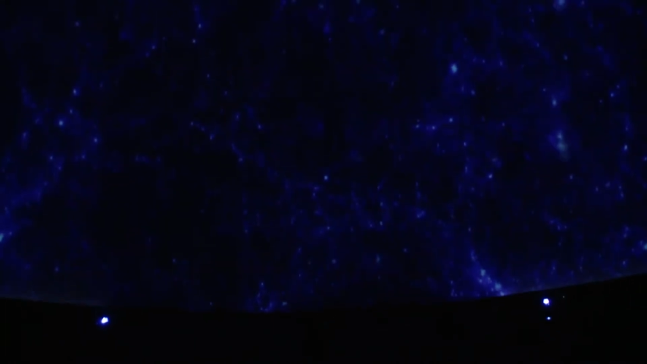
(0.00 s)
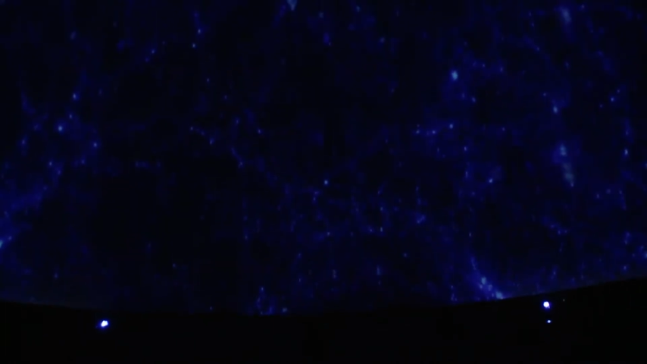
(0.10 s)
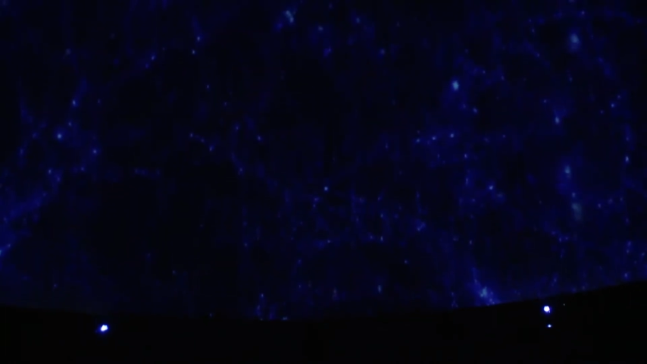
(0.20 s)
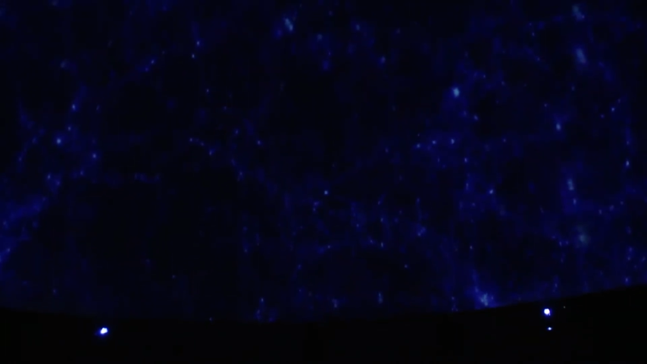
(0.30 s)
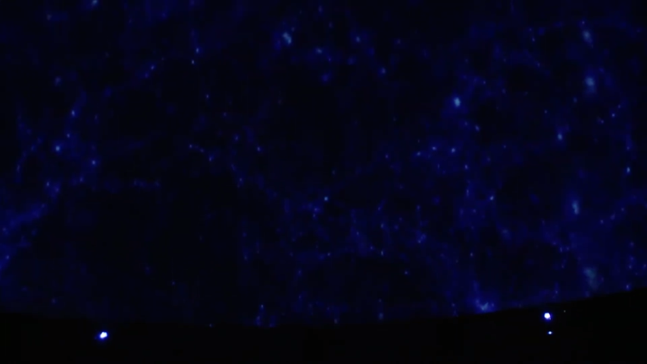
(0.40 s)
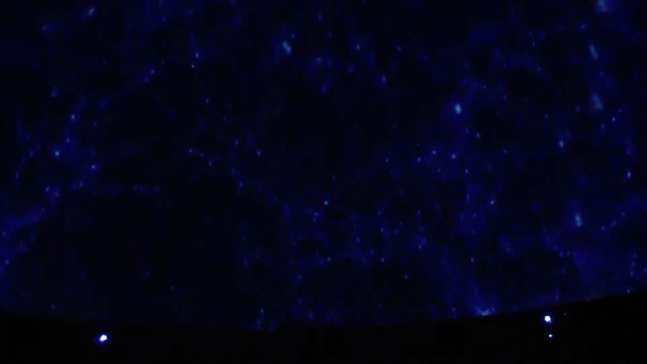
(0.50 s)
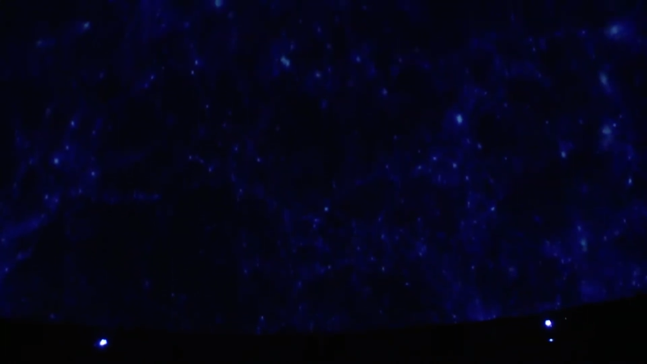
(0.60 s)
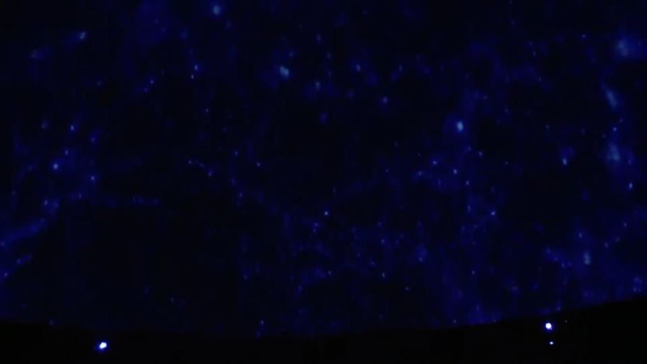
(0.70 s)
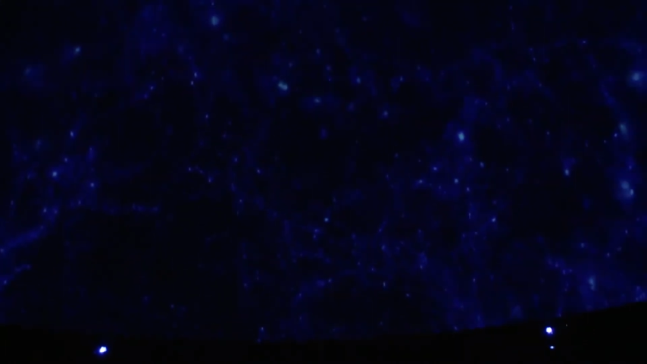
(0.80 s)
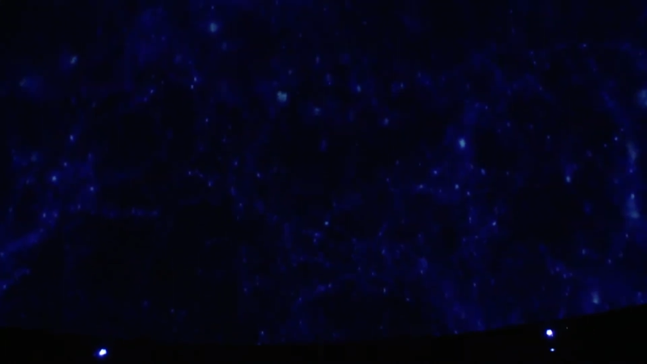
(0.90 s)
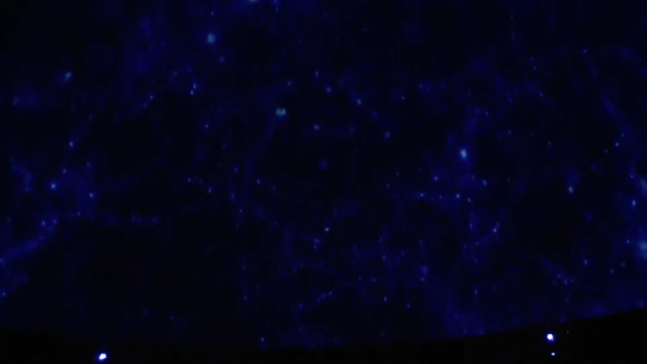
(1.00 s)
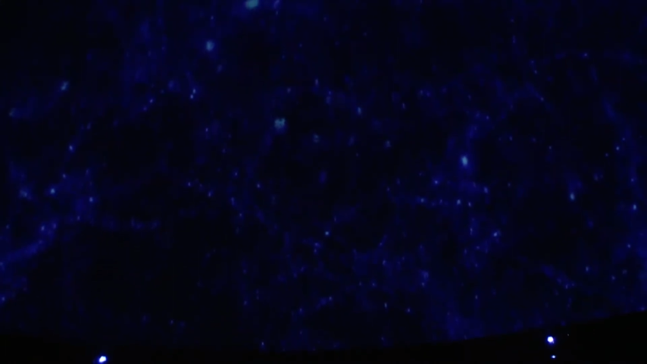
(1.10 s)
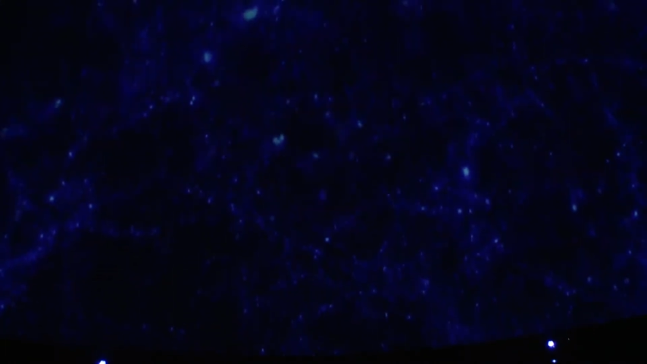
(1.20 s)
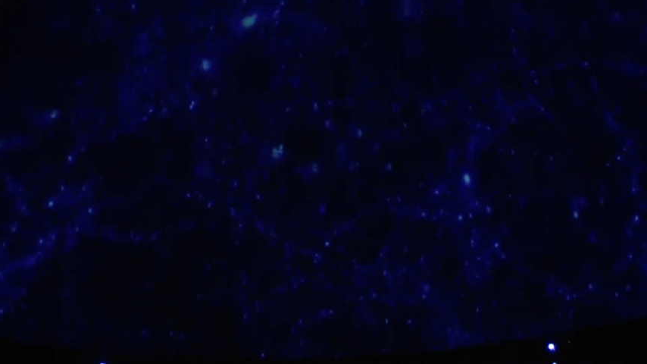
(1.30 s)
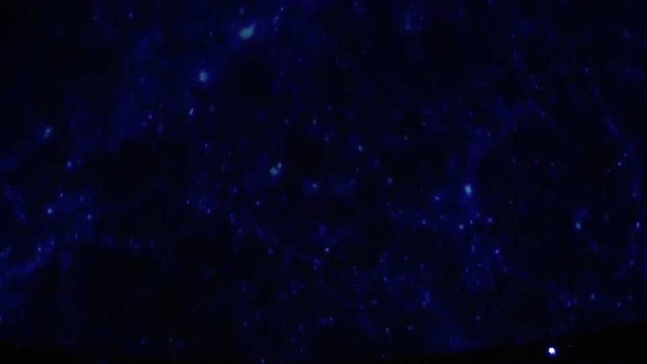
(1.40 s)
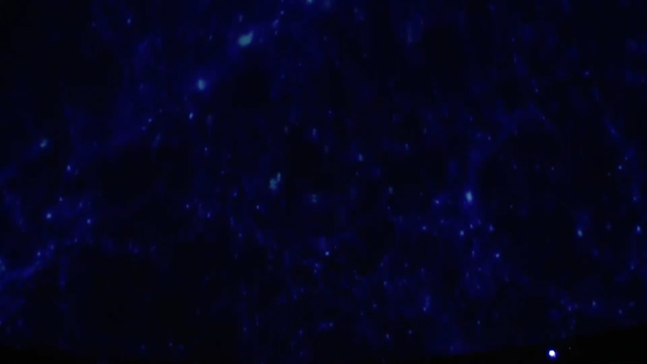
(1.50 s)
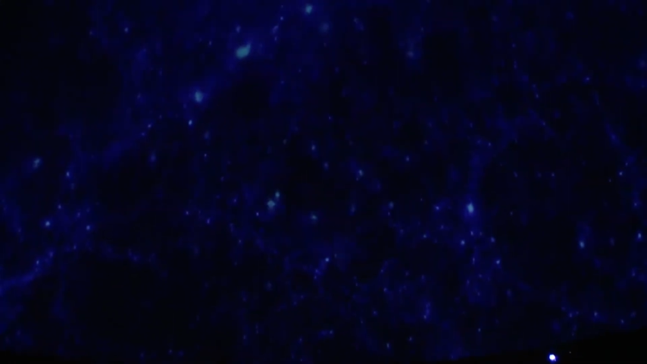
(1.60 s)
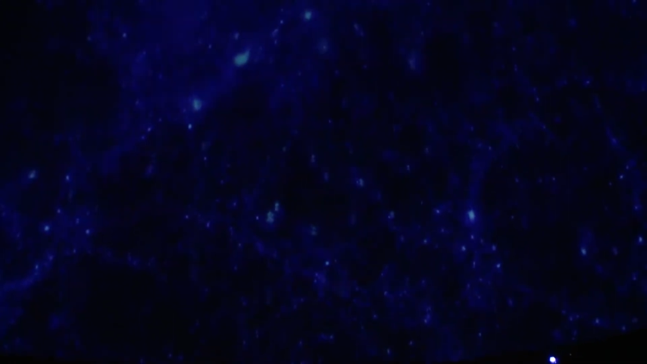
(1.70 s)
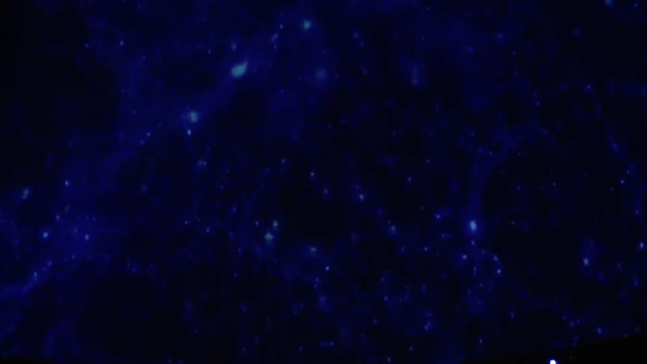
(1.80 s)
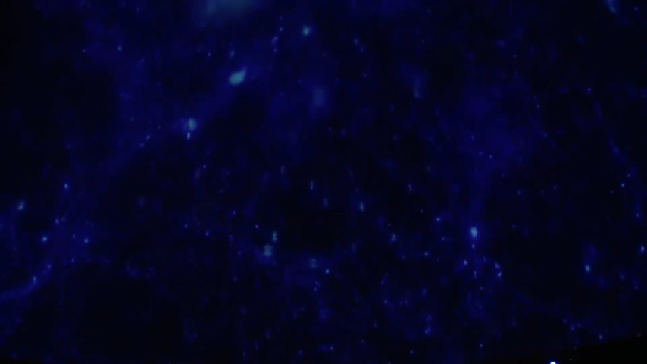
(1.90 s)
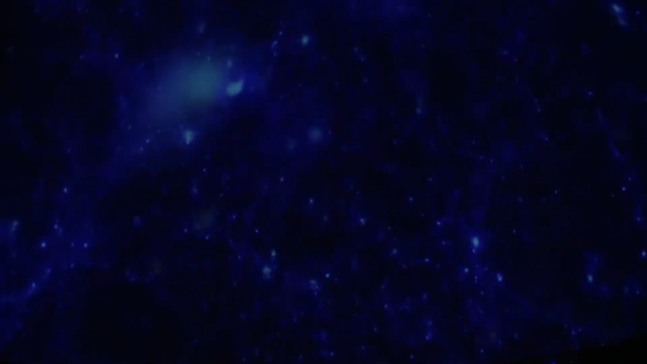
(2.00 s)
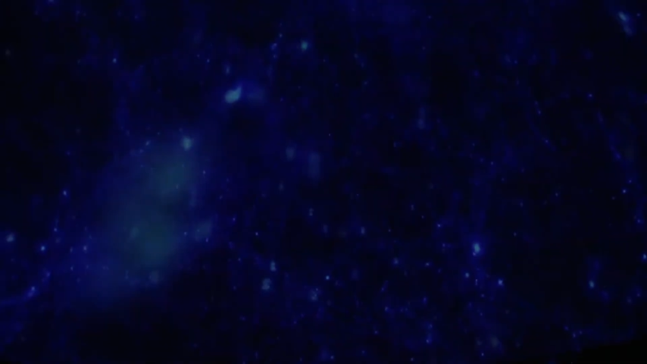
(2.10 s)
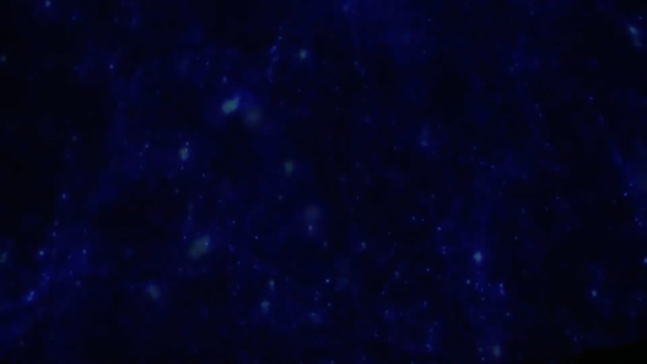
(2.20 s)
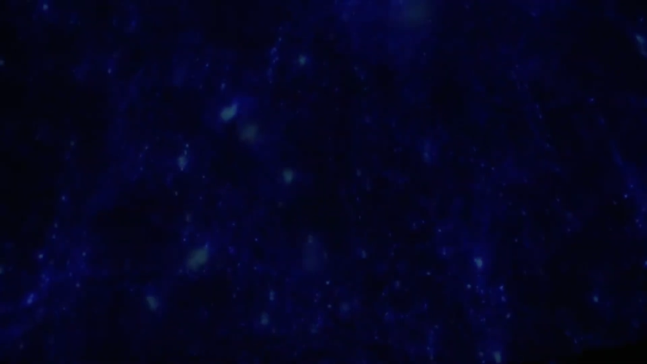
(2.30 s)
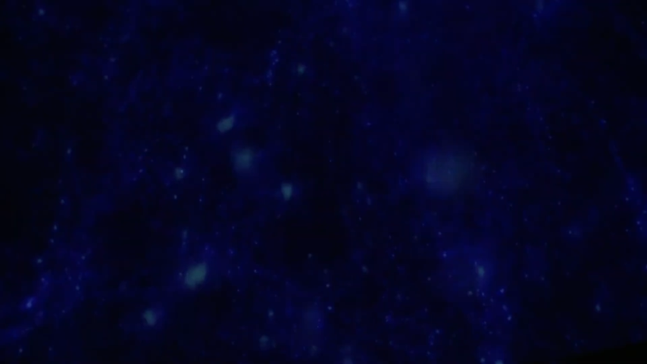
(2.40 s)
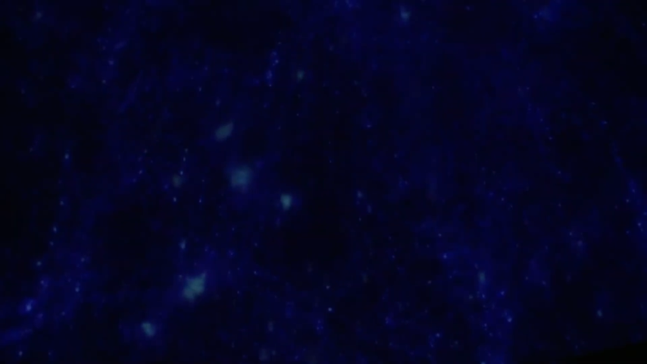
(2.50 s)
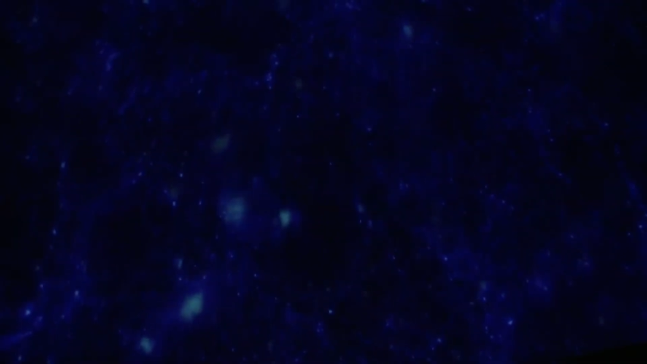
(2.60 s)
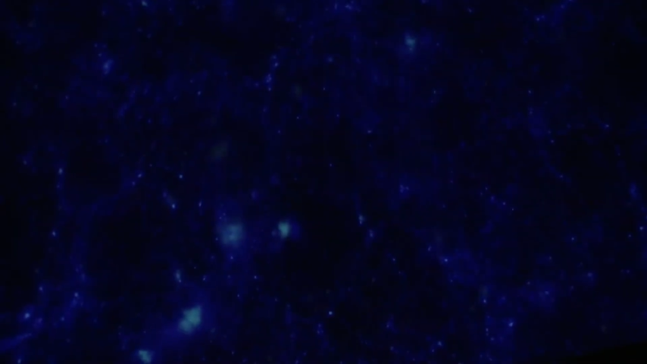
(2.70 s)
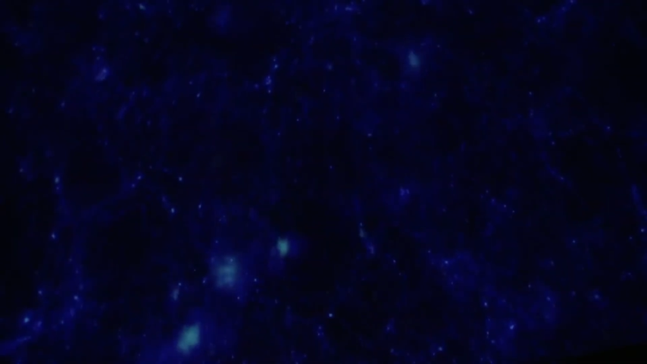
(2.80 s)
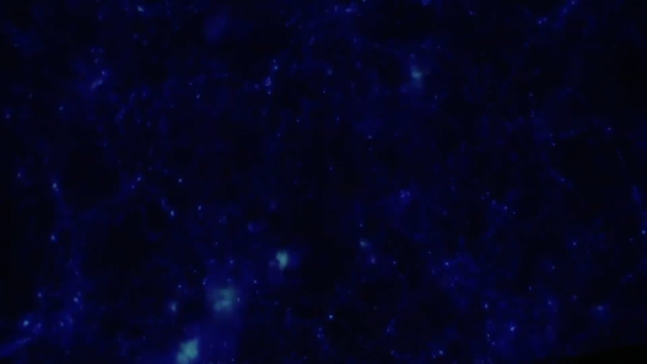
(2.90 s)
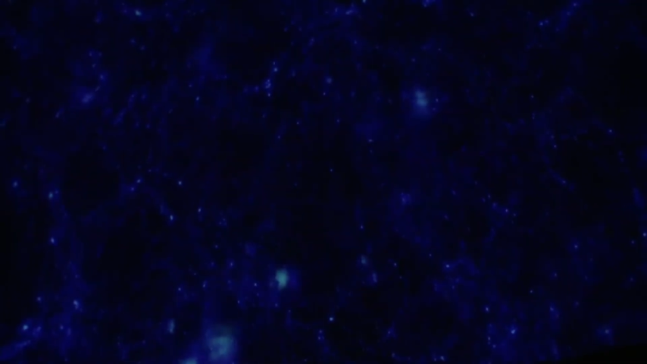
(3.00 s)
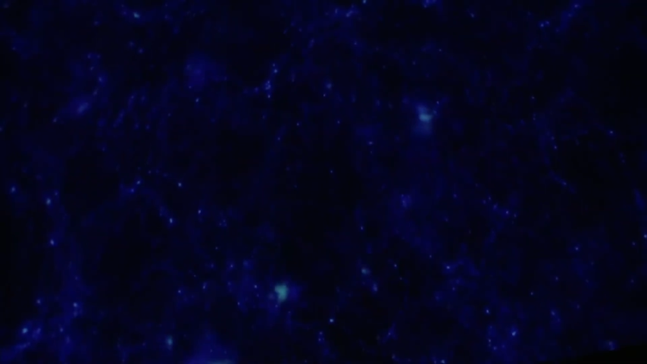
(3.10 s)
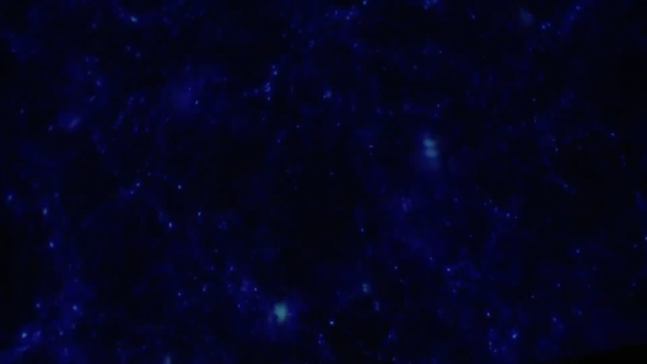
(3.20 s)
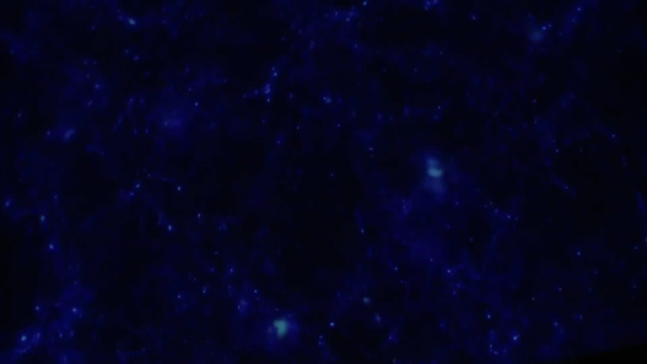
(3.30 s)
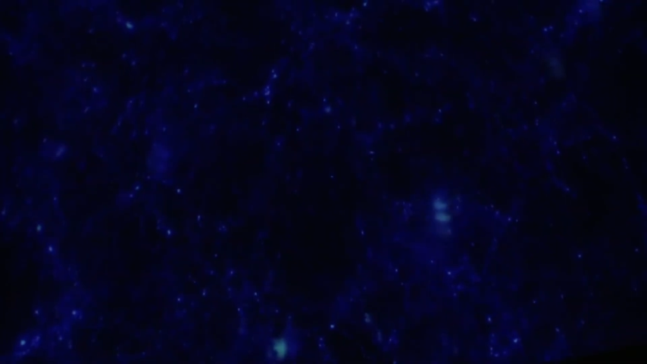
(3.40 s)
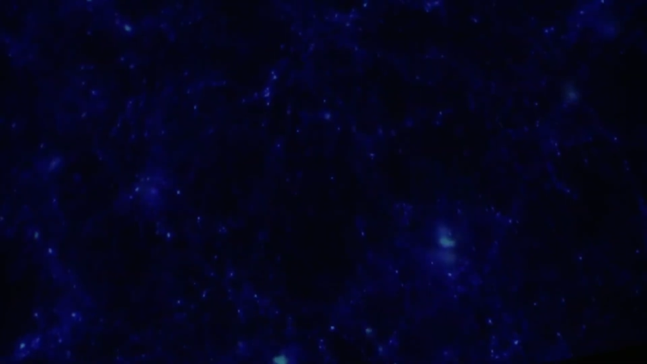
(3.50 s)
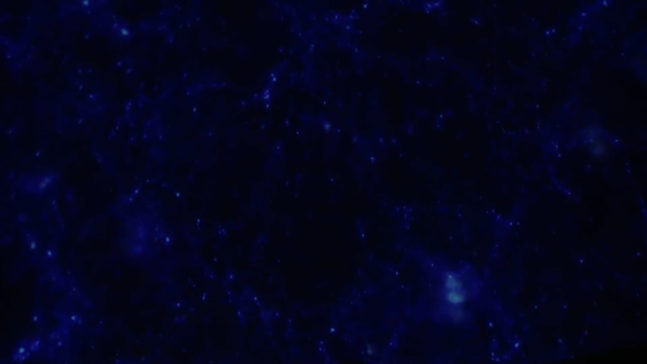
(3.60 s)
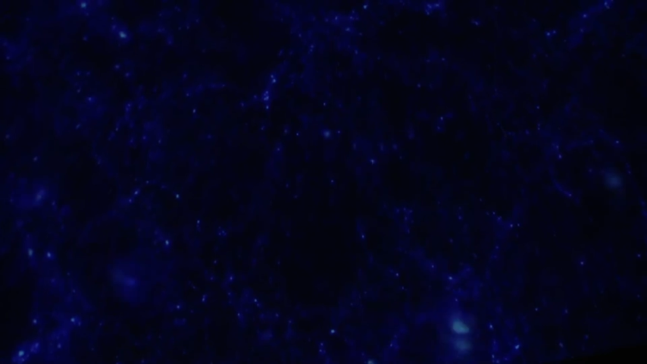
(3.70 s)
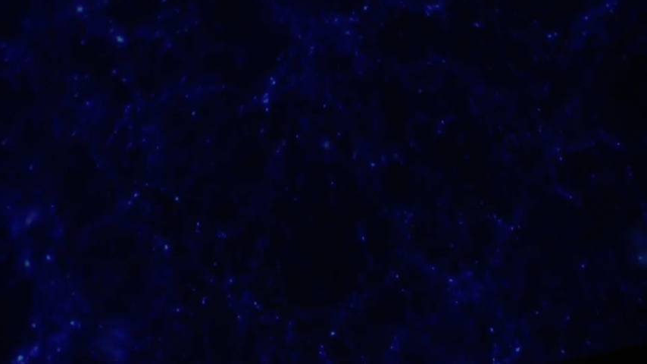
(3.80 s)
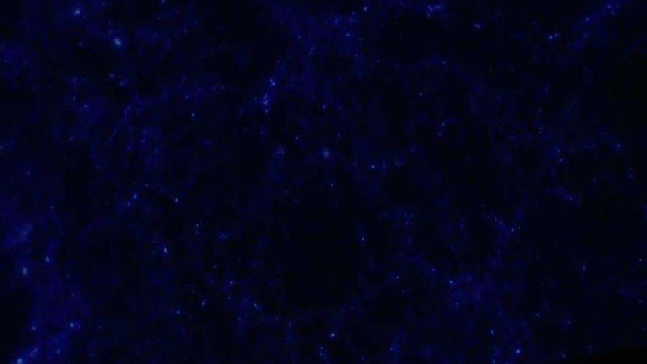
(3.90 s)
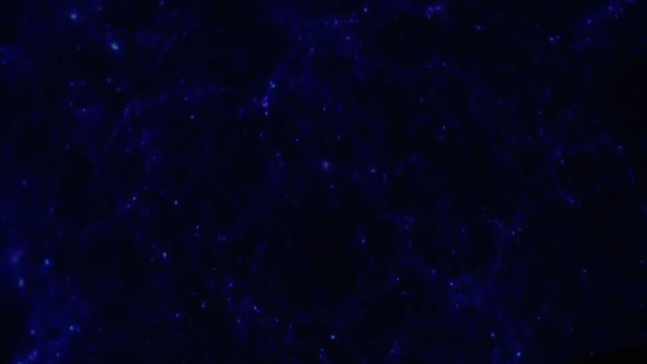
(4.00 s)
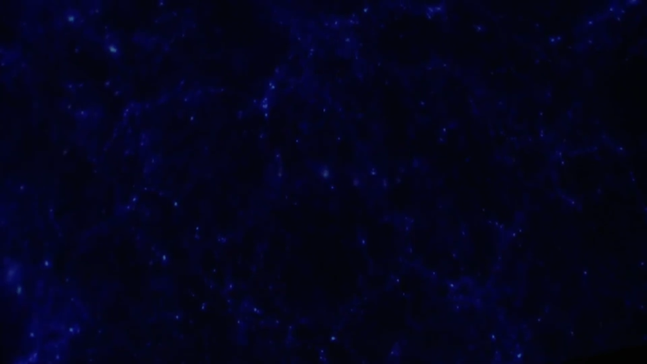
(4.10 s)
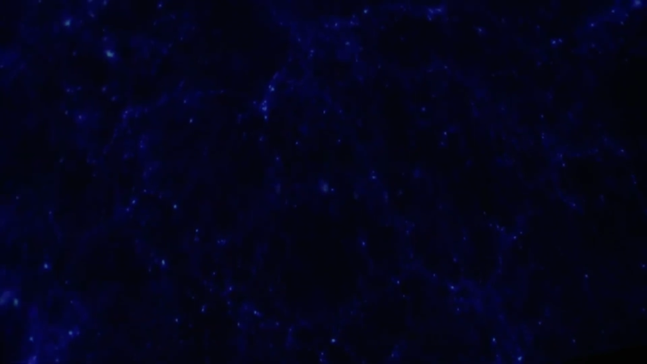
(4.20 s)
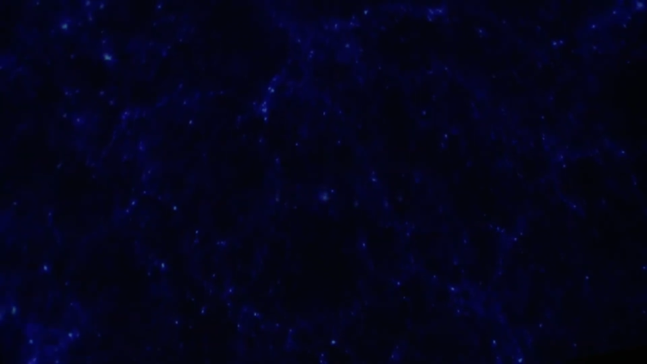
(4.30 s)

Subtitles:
Nobody's mouth can be seen.